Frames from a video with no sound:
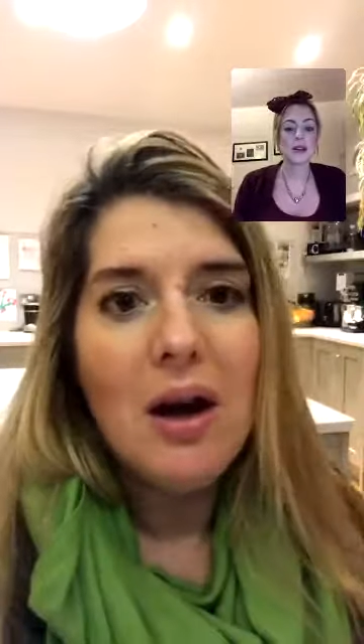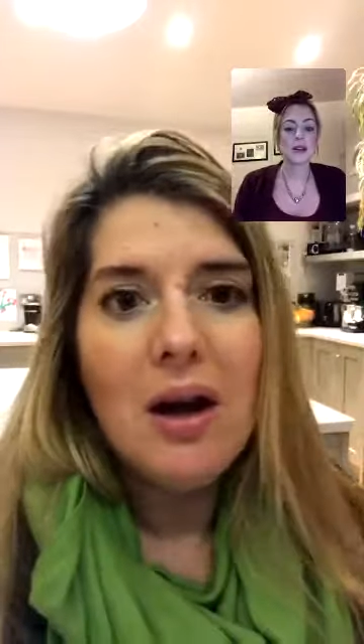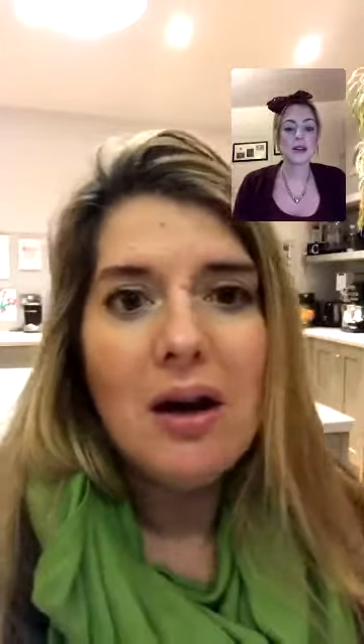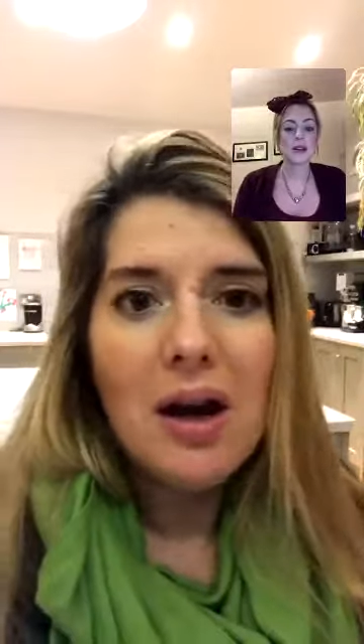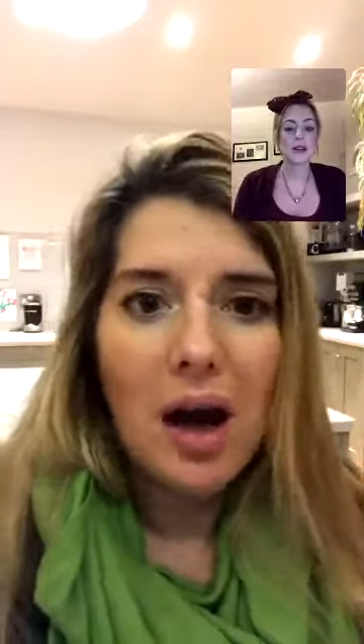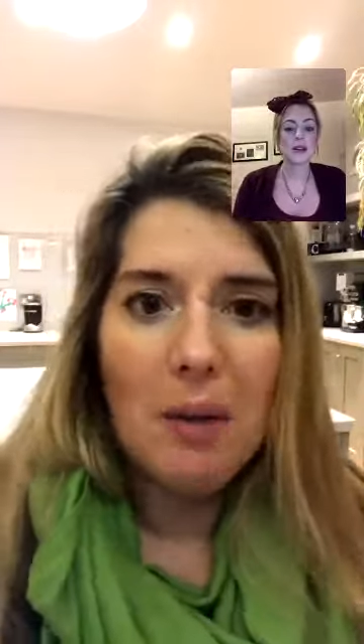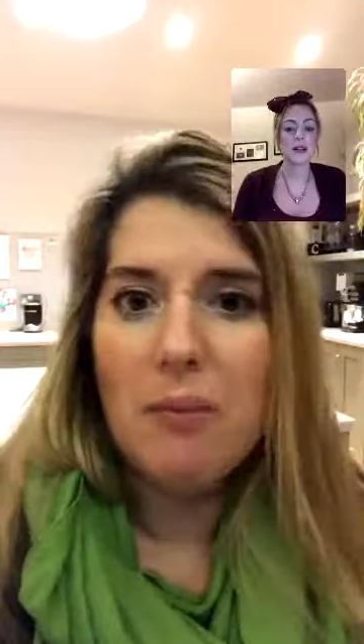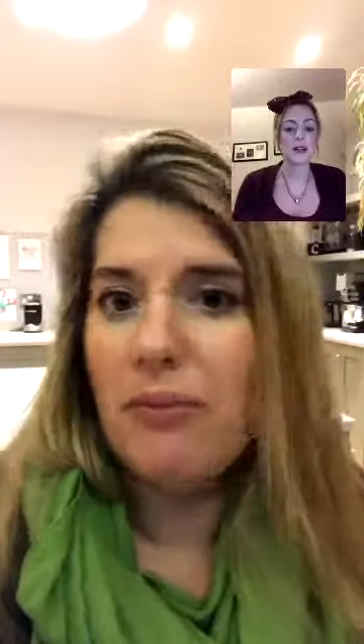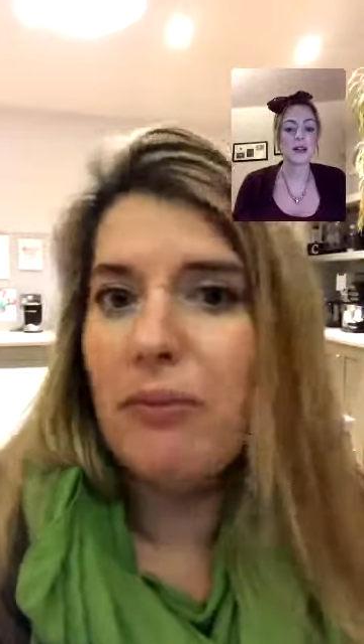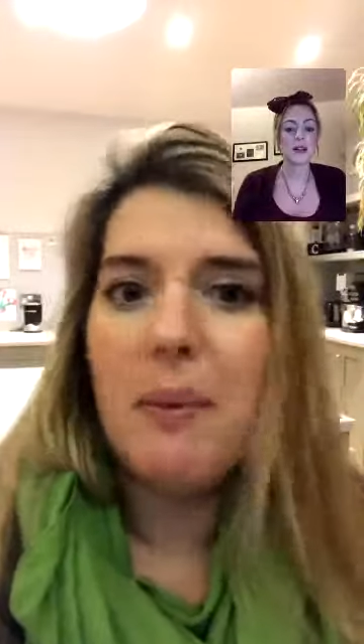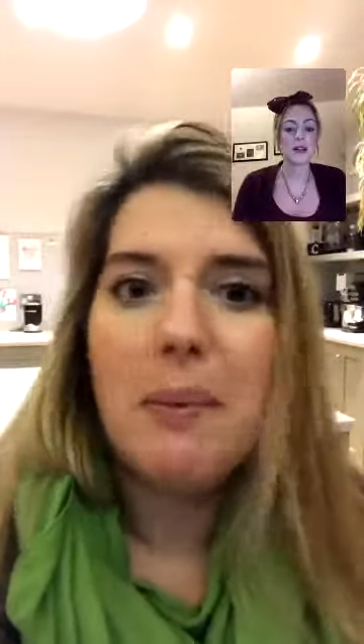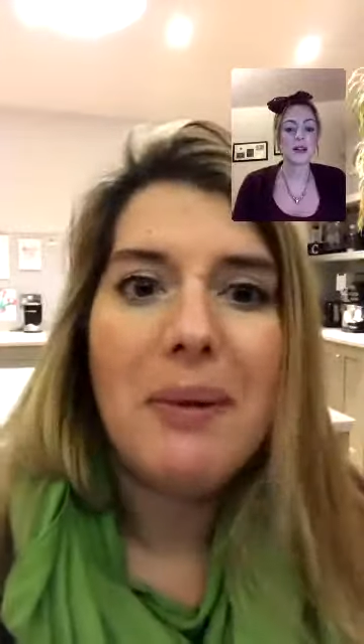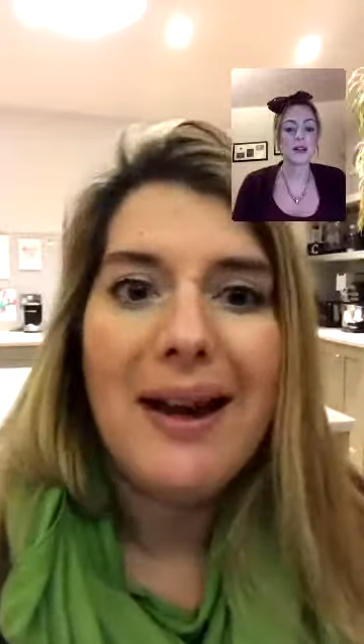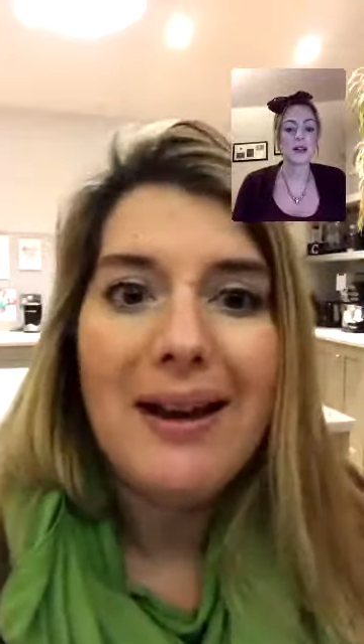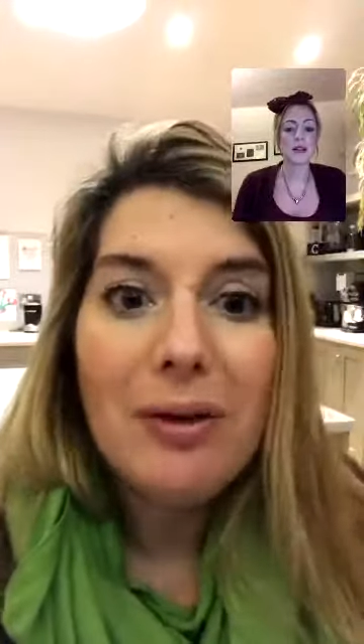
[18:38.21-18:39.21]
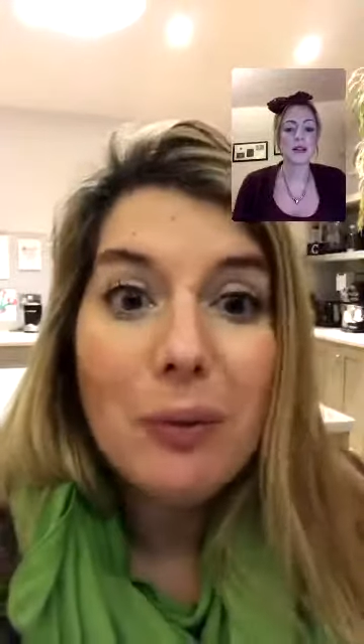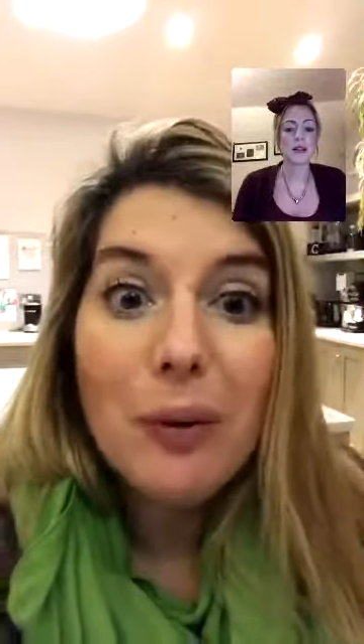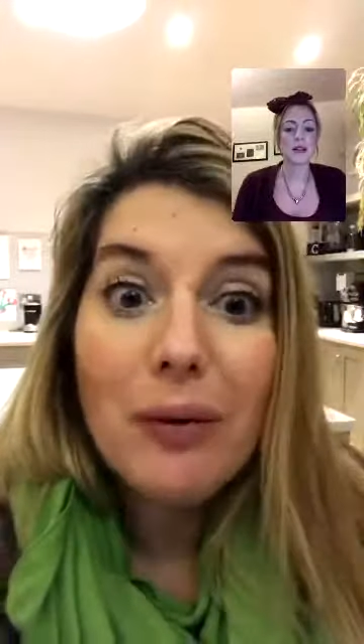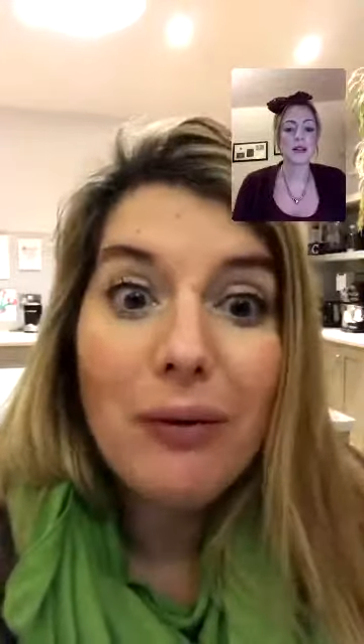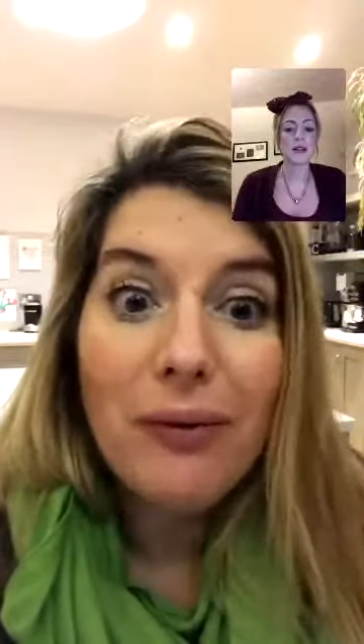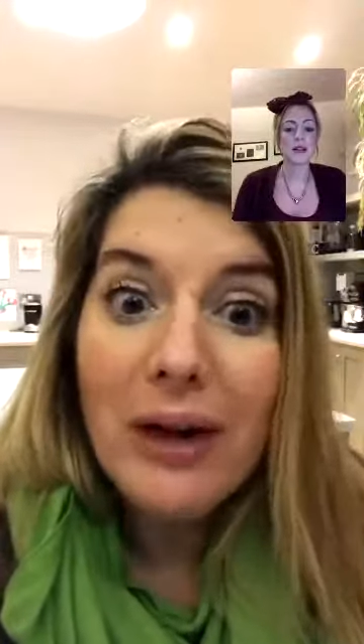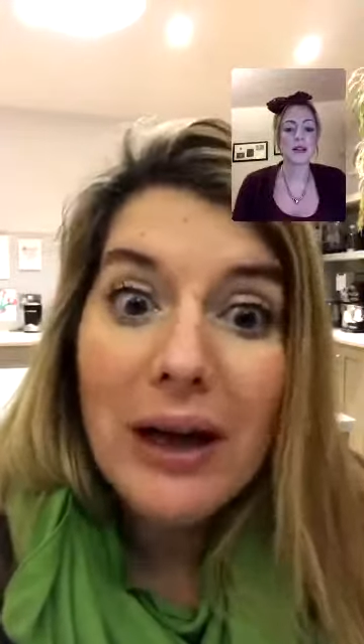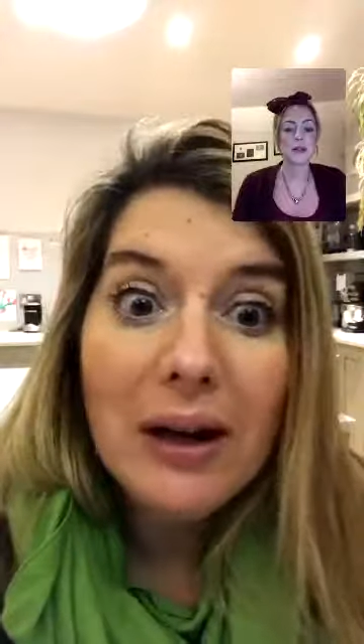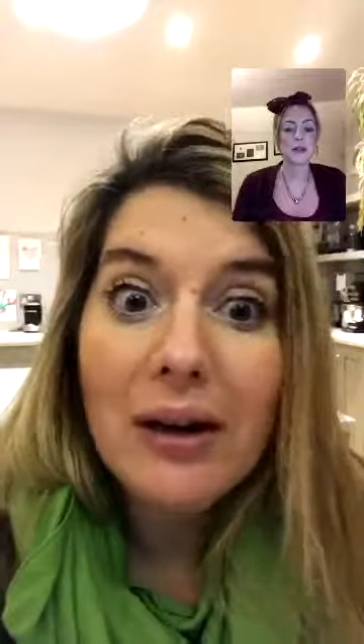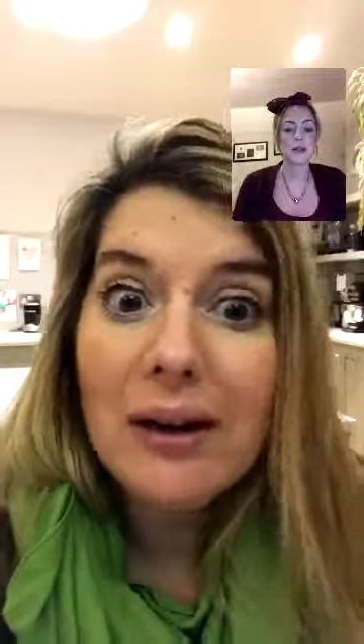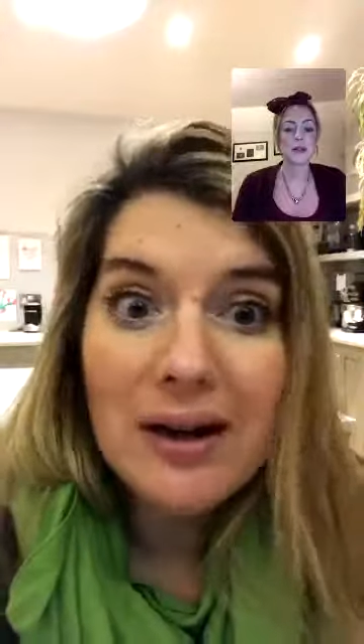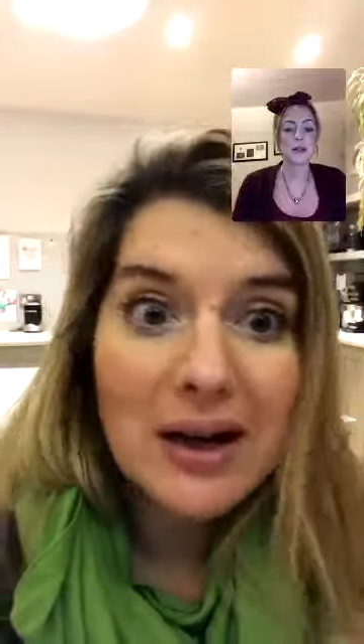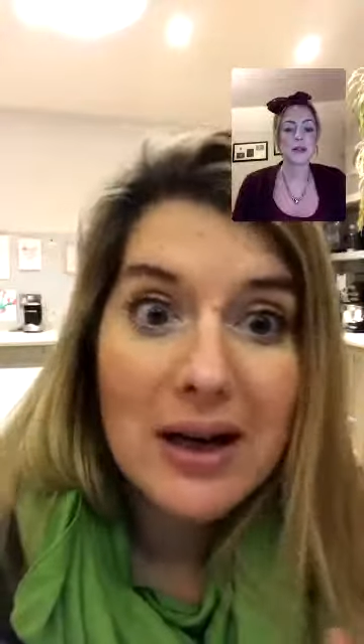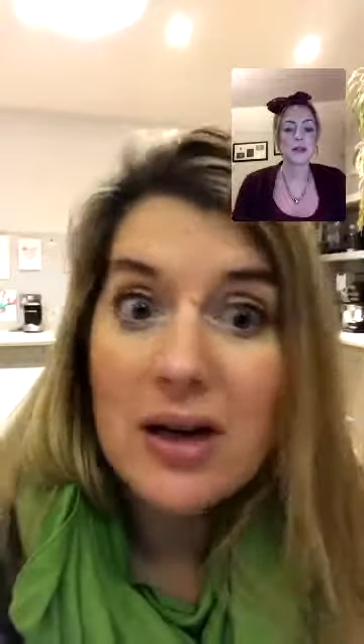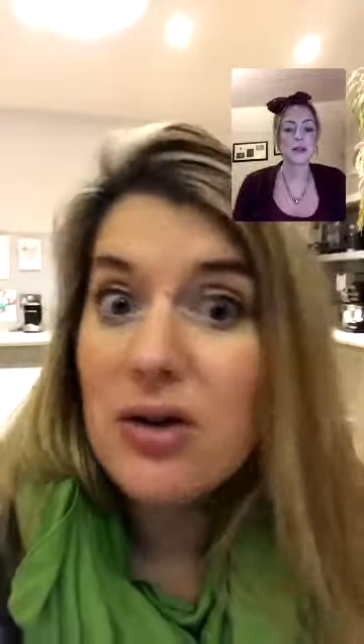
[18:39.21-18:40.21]
come from a place where fear
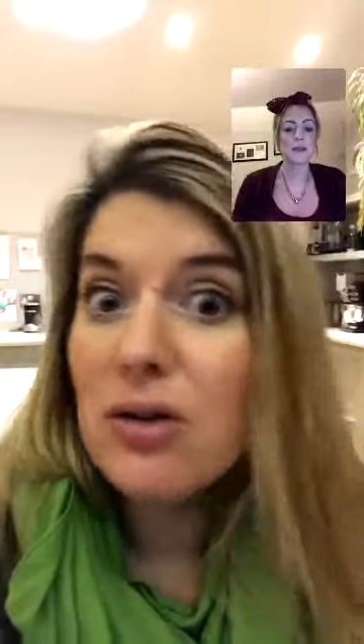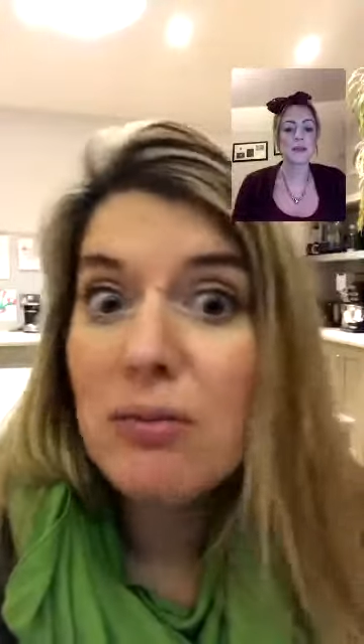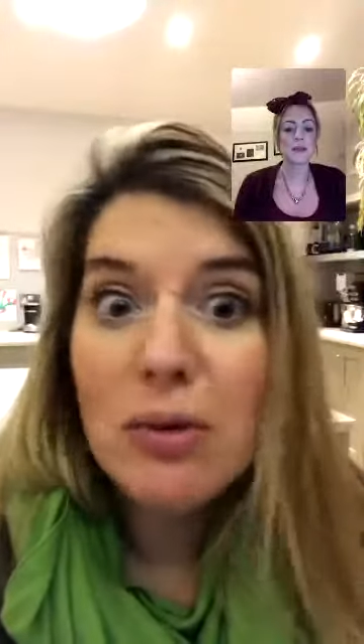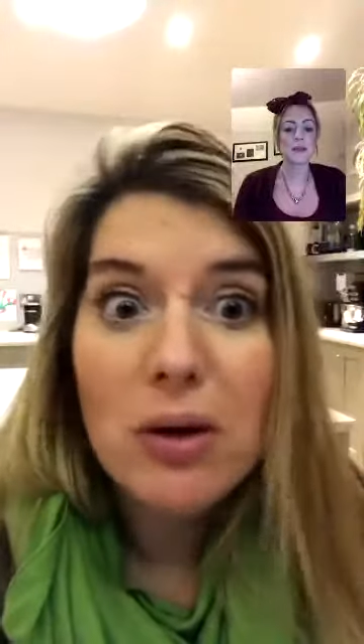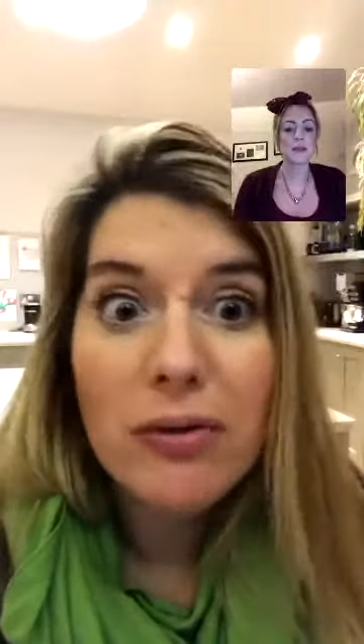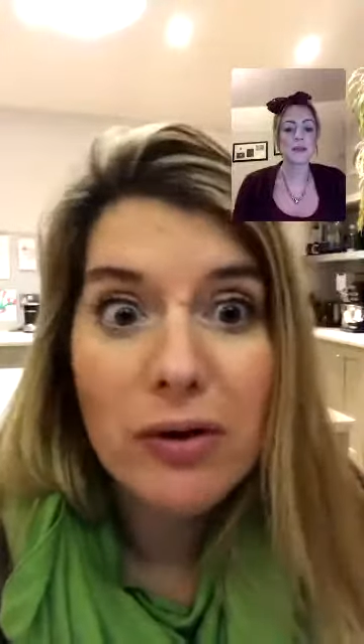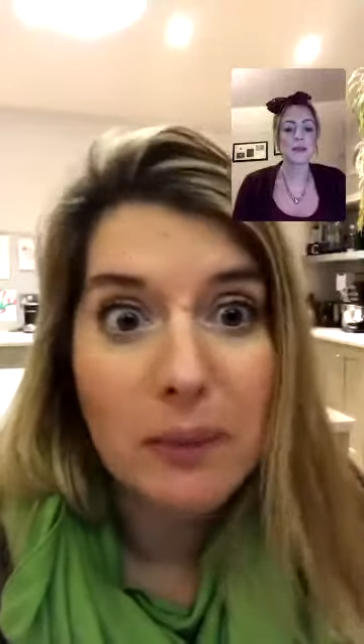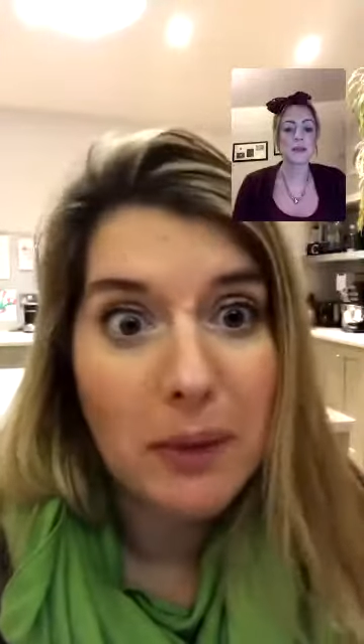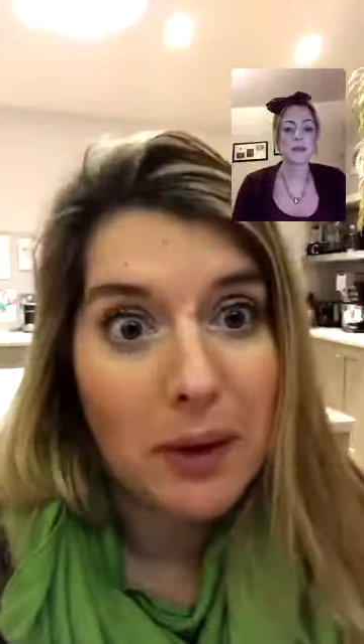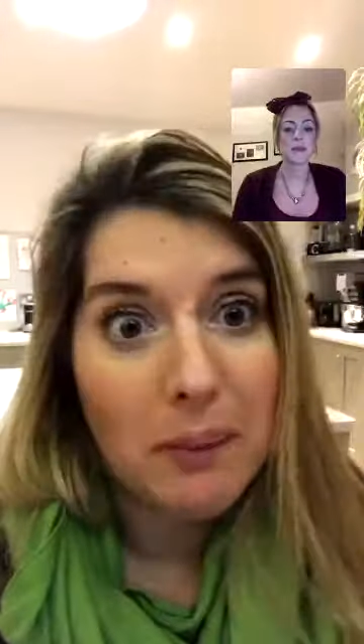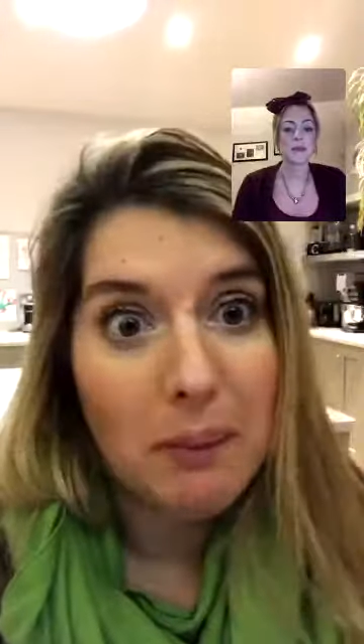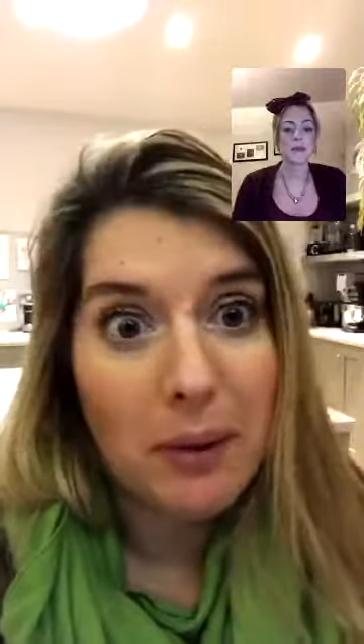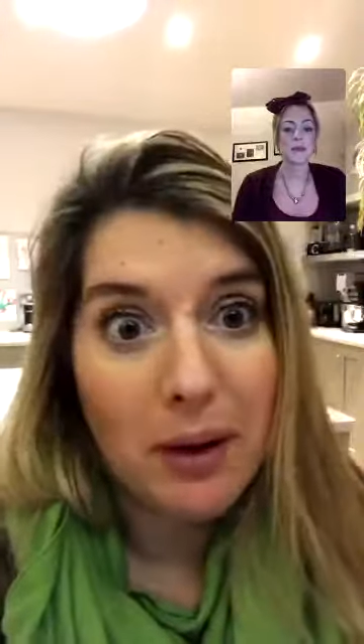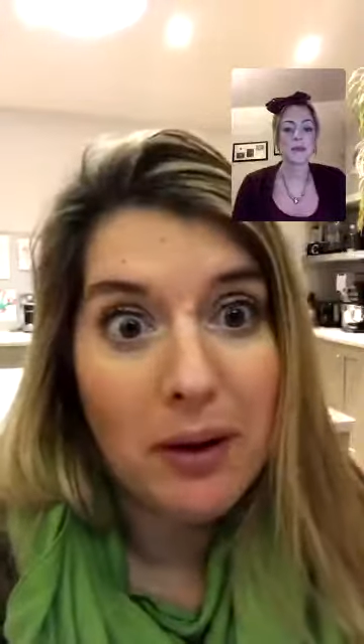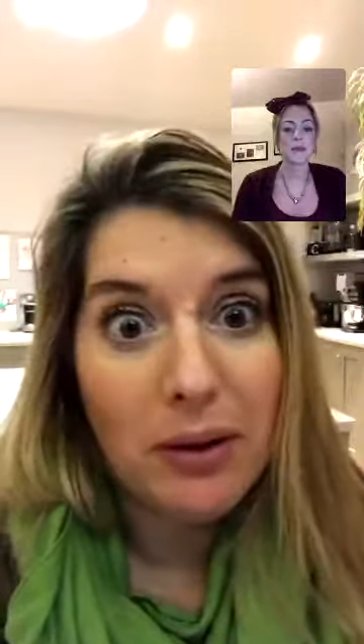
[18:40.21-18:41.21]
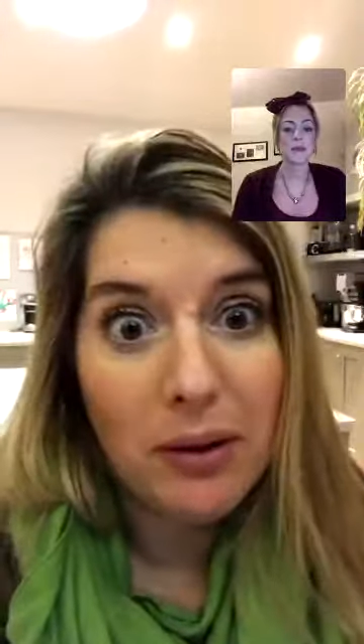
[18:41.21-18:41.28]
is removed about birth.